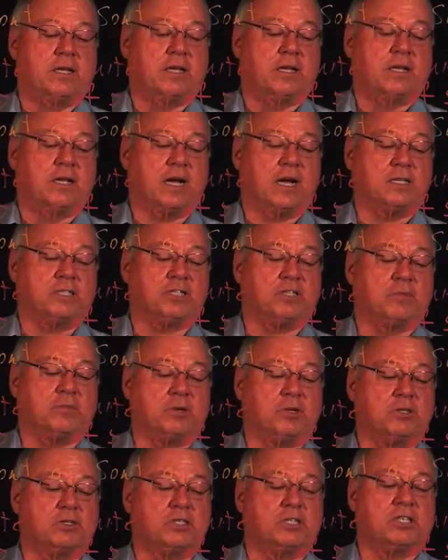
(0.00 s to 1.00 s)

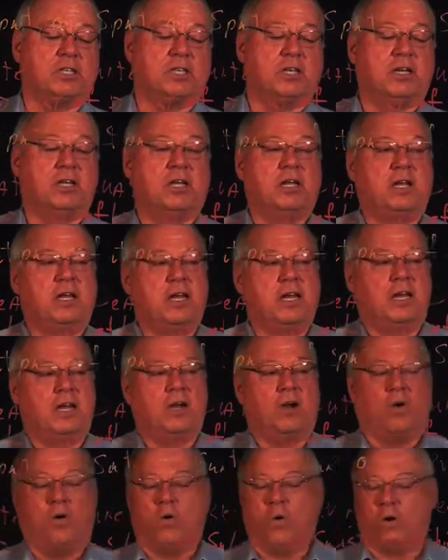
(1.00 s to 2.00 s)
customers
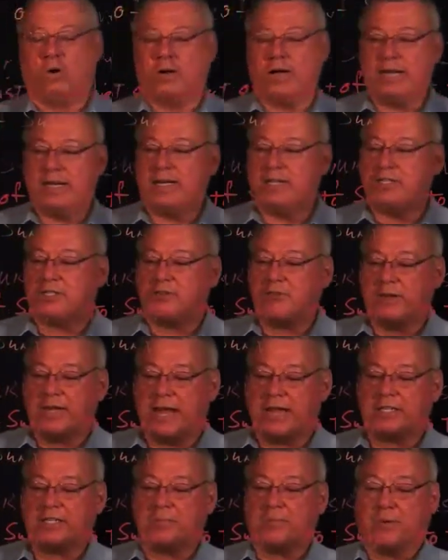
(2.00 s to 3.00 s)
or industry
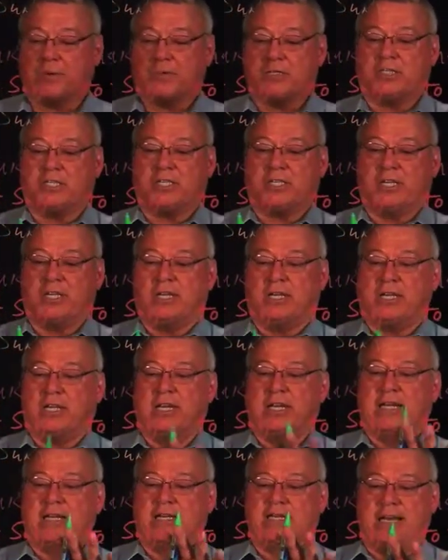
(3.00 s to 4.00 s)
experts
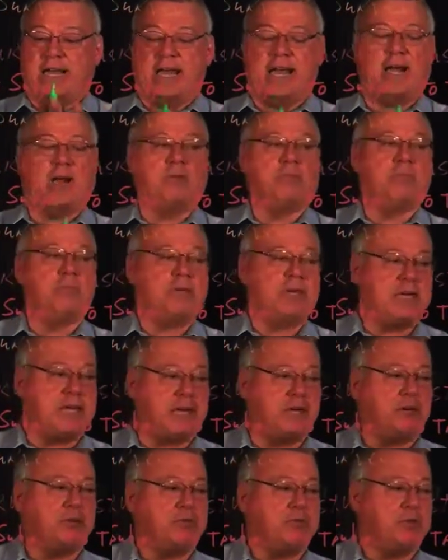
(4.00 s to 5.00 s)
to help me
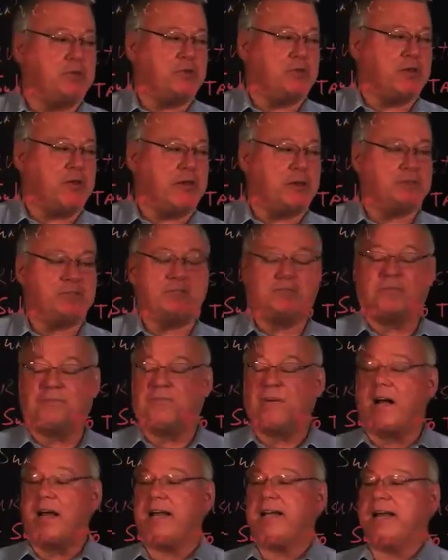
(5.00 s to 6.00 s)
interview them to
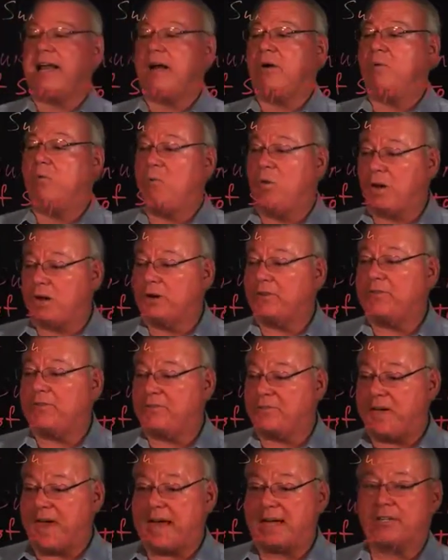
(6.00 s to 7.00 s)
find out what are the
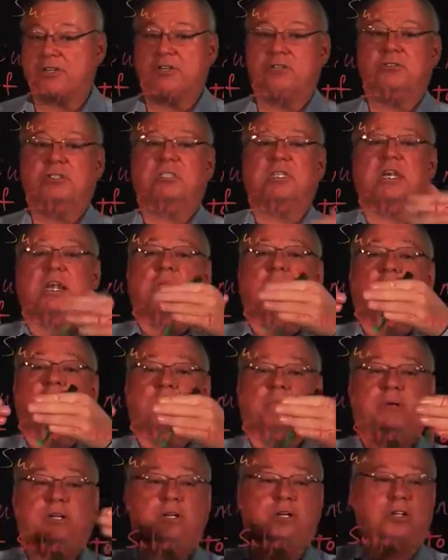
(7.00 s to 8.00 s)
factors that I want
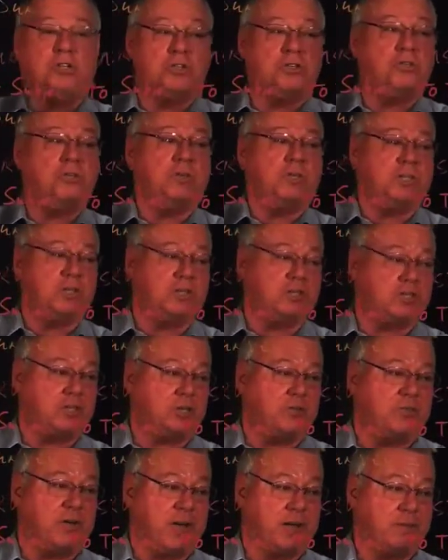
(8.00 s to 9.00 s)
to include in the
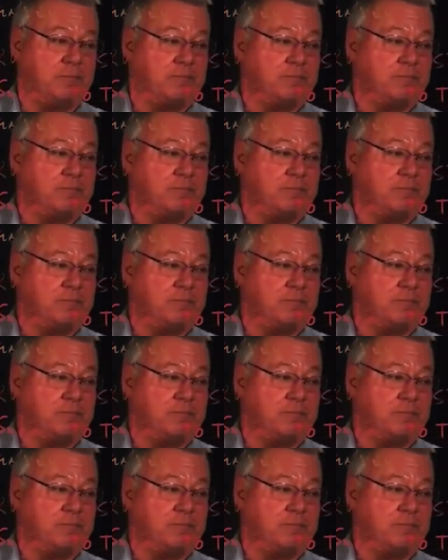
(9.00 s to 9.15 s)
survey.